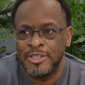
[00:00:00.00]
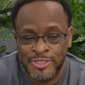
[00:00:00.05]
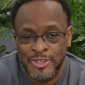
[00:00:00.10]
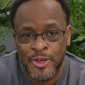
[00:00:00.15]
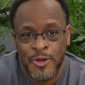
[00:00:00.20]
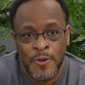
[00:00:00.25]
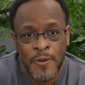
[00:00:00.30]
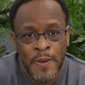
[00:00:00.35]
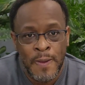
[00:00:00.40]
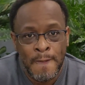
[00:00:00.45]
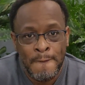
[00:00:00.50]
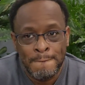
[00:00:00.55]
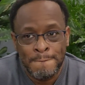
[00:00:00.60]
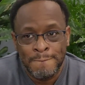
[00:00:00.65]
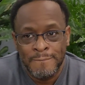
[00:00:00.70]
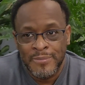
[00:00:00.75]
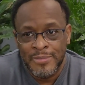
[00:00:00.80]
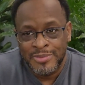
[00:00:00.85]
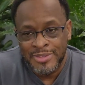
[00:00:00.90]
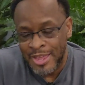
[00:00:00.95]
So
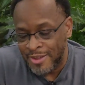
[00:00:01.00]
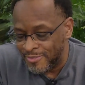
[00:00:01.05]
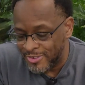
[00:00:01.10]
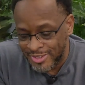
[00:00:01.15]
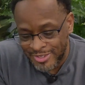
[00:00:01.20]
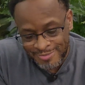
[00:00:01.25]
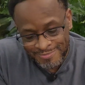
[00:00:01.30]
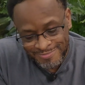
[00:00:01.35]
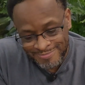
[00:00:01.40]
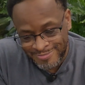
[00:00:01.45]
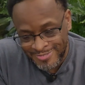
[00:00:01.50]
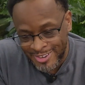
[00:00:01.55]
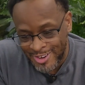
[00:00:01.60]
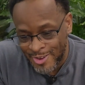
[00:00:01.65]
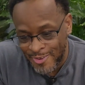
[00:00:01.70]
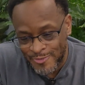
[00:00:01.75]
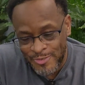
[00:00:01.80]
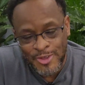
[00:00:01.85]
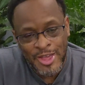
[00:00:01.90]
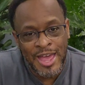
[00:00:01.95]
definitely, you
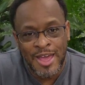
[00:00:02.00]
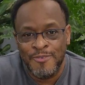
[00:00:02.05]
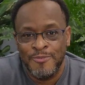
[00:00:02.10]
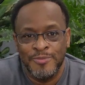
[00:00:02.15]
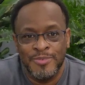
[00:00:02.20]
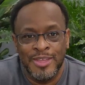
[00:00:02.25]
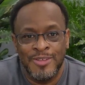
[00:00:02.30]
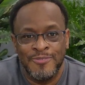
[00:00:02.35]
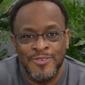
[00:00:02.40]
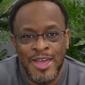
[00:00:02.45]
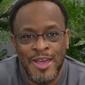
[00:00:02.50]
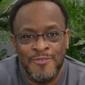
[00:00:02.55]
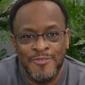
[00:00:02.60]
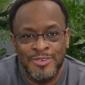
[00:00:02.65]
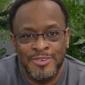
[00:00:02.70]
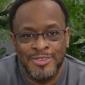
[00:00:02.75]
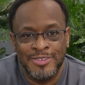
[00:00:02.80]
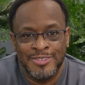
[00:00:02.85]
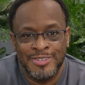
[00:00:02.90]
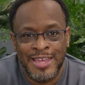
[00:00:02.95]
know, if you
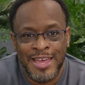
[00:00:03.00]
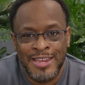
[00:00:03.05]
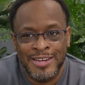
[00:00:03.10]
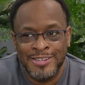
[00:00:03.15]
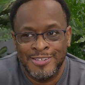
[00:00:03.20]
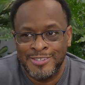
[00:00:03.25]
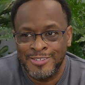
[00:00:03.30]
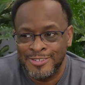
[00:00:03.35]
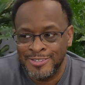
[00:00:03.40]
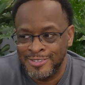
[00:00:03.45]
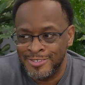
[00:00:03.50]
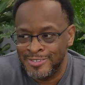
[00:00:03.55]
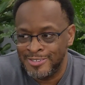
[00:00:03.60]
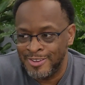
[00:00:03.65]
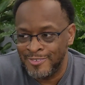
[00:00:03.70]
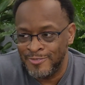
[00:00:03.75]
haven't decided to,